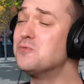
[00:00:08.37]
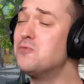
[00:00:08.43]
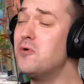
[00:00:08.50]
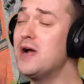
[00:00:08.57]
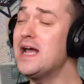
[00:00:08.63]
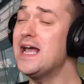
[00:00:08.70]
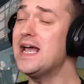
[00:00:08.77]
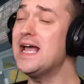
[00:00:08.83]

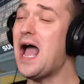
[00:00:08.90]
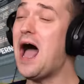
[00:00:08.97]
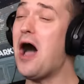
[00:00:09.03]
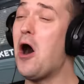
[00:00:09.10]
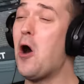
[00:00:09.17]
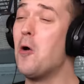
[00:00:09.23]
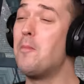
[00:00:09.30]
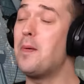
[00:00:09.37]
we
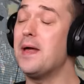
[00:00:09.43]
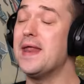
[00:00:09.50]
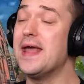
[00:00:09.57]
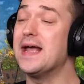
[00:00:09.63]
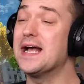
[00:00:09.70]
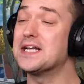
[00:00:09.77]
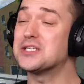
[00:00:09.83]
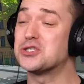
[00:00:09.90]
are
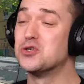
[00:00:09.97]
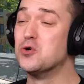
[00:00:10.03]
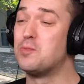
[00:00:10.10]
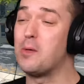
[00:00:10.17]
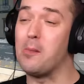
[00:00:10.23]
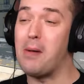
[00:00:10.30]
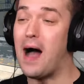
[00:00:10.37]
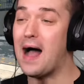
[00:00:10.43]
opening a
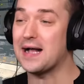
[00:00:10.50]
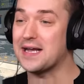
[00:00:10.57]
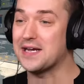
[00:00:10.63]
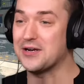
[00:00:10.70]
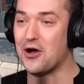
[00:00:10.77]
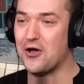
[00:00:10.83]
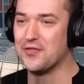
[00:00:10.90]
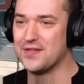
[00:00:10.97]
supermarket
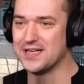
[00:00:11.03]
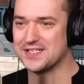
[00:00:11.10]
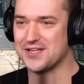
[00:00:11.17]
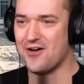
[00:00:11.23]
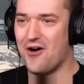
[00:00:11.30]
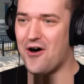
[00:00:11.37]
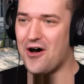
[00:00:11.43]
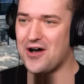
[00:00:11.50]
on this
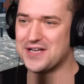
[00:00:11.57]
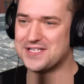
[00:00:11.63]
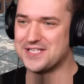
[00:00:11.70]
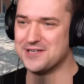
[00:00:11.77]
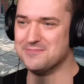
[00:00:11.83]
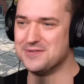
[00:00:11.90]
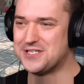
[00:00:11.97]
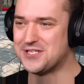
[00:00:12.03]

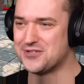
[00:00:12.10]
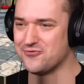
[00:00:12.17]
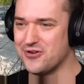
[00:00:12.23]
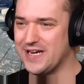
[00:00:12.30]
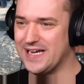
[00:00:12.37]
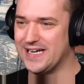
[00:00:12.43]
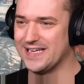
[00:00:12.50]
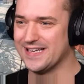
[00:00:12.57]
awesome
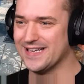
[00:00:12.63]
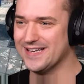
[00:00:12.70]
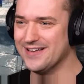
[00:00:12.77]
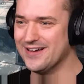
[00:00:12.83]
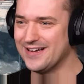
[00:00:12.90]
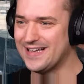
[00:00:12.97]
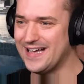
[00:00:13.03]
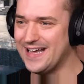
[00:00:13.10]
street.
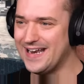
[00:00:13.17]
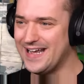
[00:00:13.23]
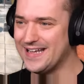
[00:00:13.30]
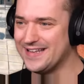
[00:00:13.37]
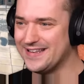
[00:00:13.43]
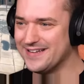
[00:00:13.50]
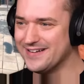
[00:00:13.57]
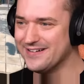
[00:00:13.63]
Look at
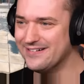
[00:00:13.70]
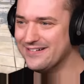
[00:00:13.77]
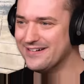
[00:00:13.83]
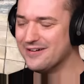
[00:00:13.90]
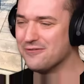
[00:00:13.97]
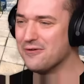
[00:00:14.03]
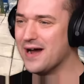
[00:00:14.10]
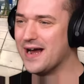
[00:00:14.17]
it,
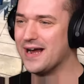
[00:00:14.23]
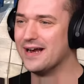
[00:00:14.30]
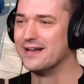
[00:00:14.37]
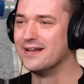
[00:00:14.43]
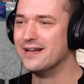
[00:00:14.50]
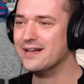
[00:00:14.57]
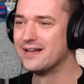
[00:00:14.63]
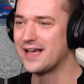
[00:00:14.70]
dude. Wait,
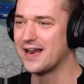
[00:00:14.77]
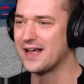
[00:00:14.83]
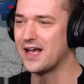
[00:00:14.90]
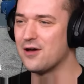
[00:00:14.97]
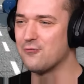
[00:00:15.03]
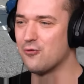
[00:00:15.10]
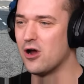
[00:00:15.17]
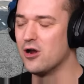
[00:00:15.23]
can I
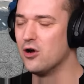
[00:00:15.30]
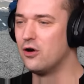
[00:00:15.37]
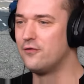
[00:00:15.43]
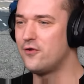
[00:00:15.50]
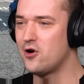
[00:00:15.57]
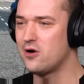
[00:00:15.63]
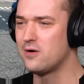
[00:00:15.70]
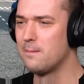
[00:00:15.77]
get run
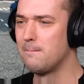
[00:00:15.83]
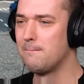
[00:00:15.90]
over?